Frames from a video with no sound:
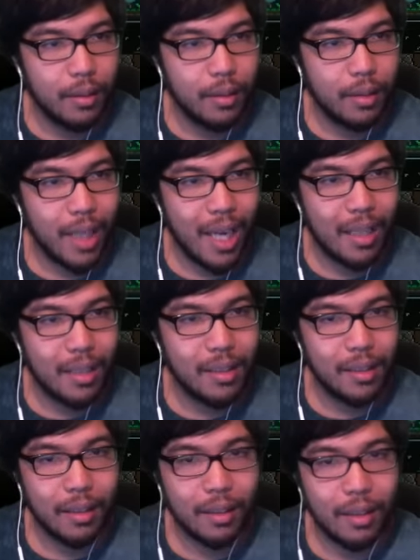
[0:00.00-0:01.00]
Okay, it's
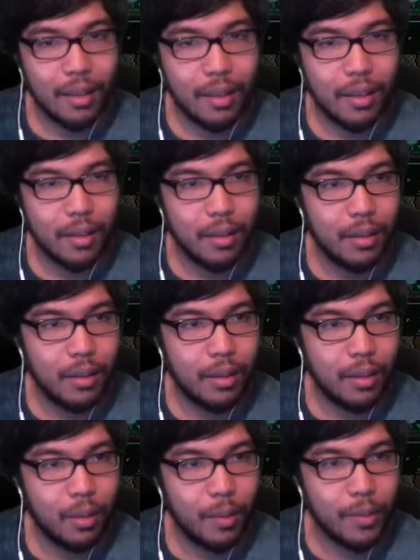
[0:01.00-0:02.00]
not there.
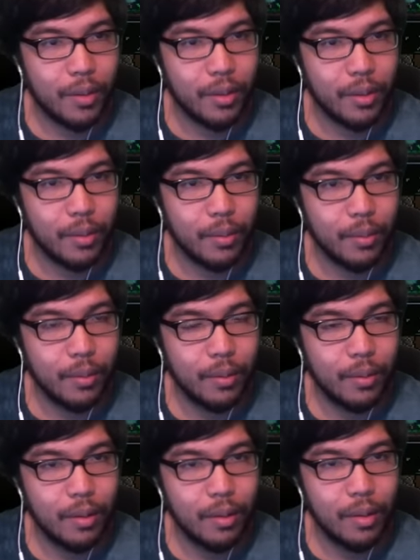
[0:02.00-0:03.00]
Equipment 2.
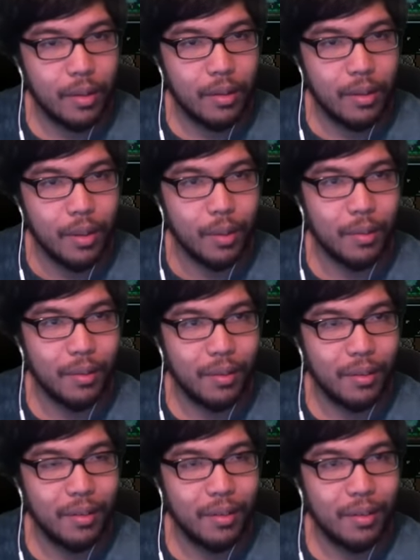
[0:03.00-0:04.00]
Dude,
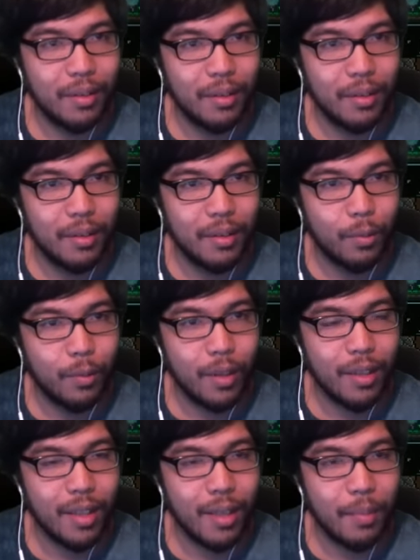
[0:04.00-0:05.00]
where
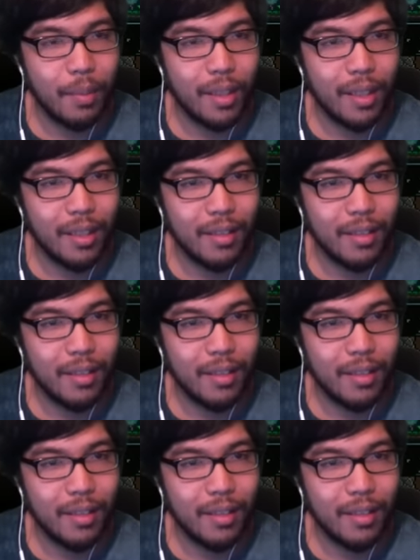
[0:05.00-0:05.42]
did I put it?